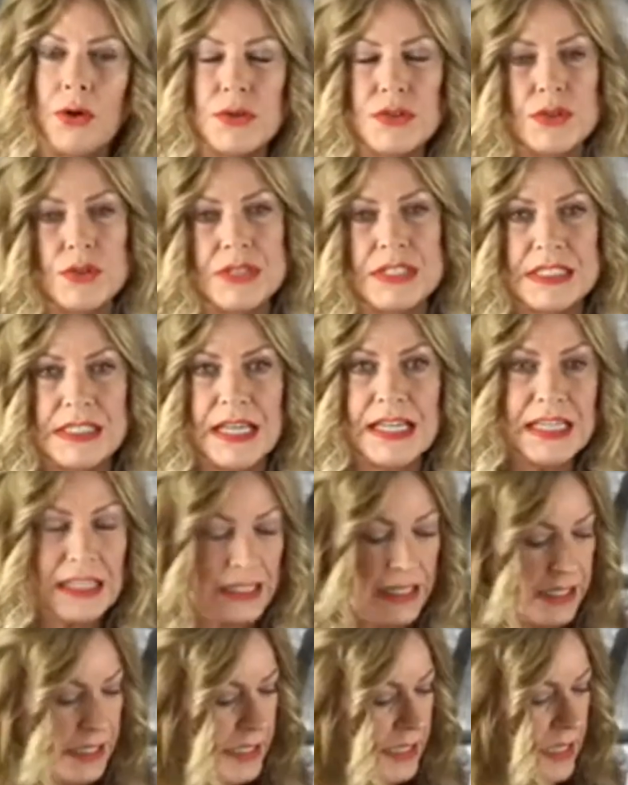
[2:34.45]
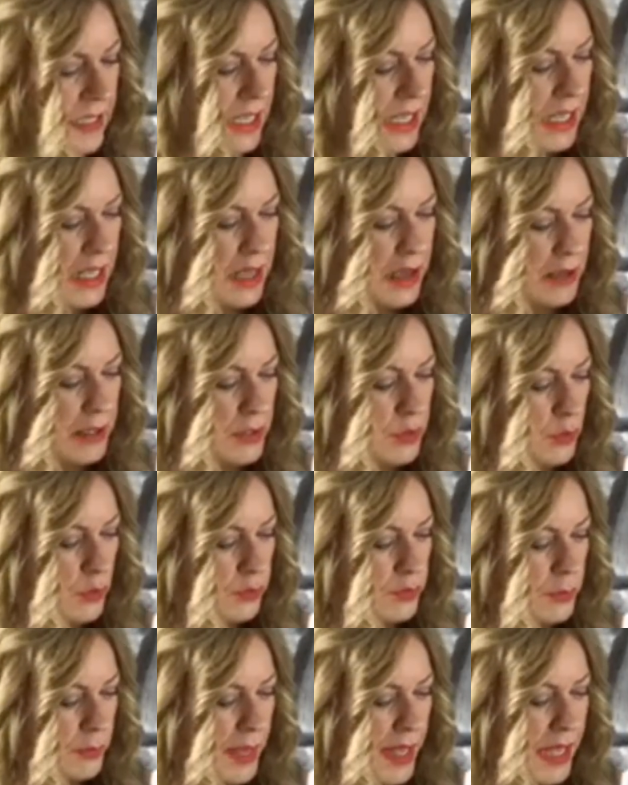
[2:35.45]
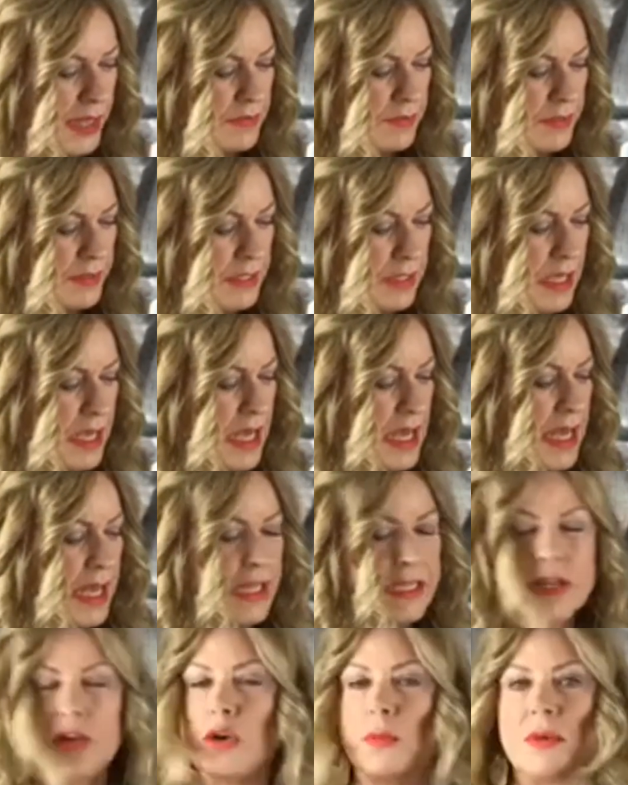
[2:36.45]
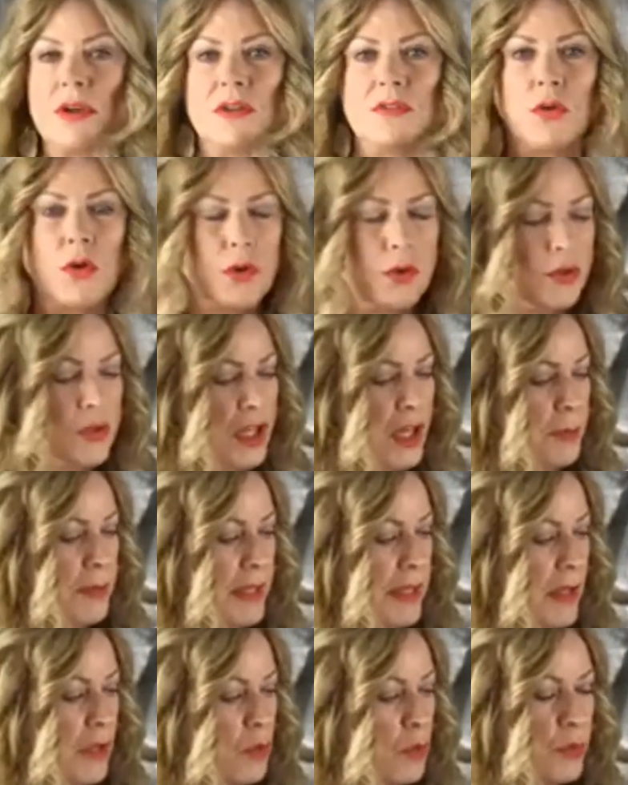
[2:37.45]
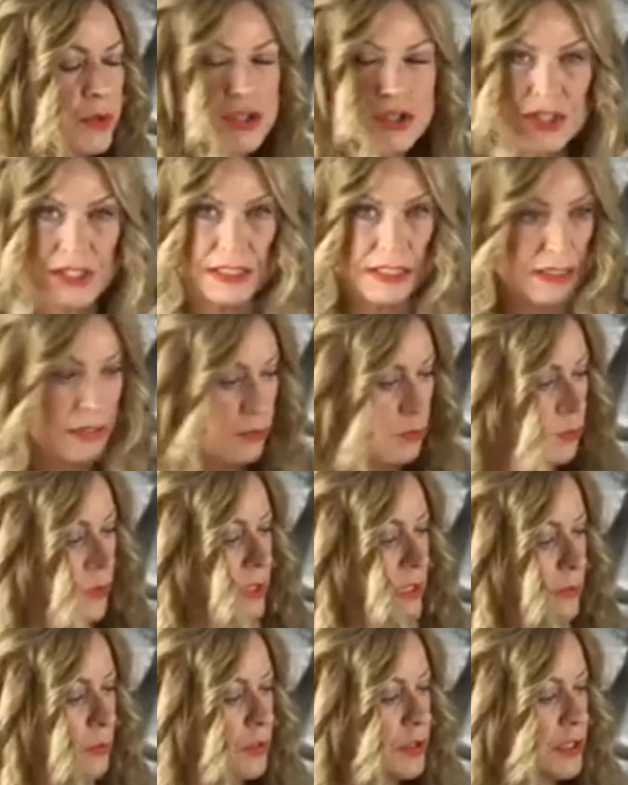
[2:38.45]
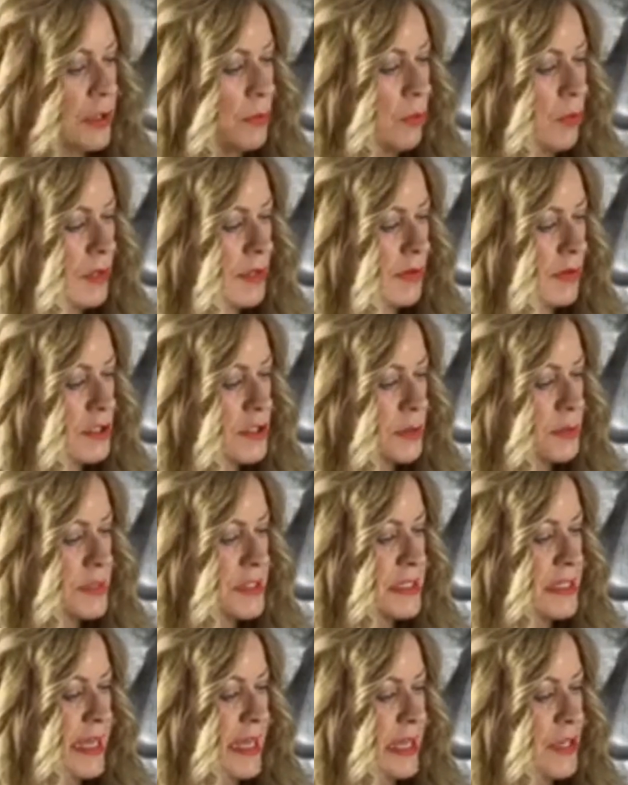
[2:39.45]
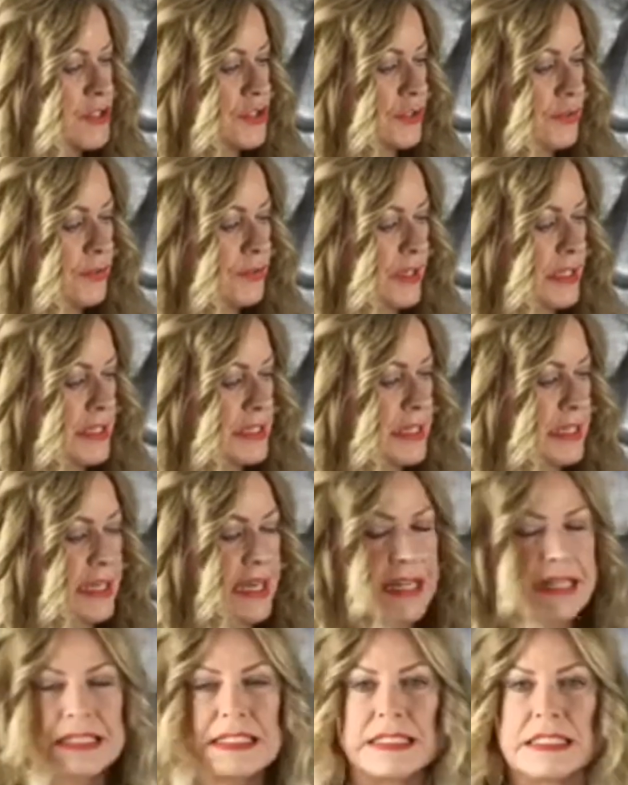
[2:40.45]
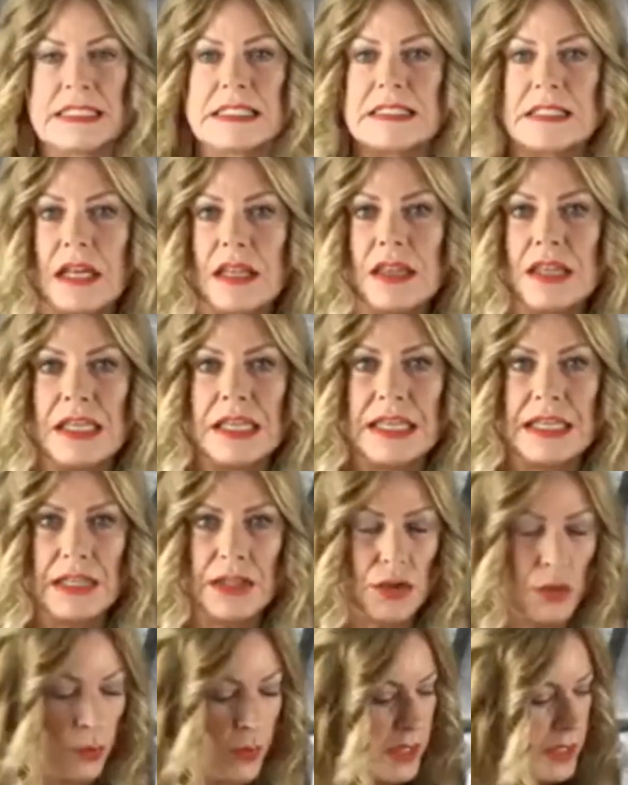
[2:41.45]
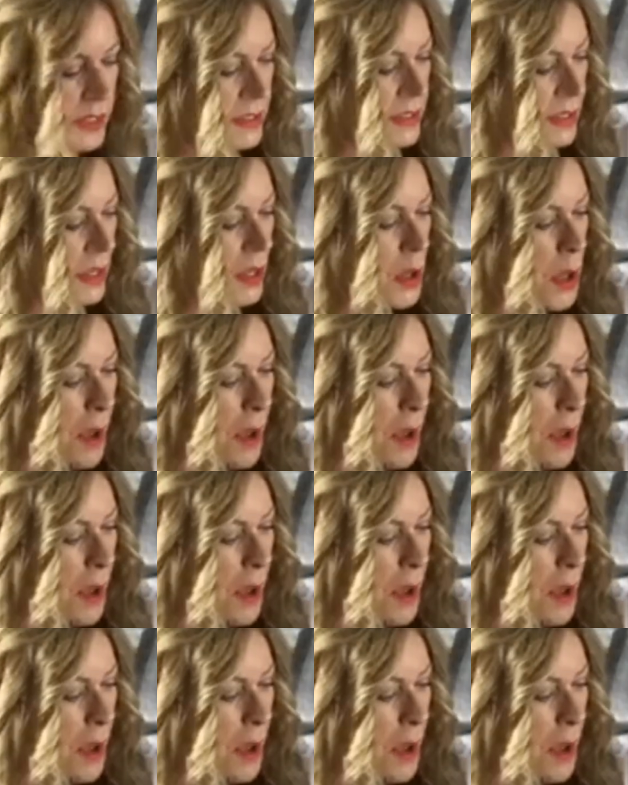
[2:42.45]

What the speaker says: So suddenly, you know, from having a little bit of oil coming out, which is really what you want to protect your face against the sun, the heat and the wind,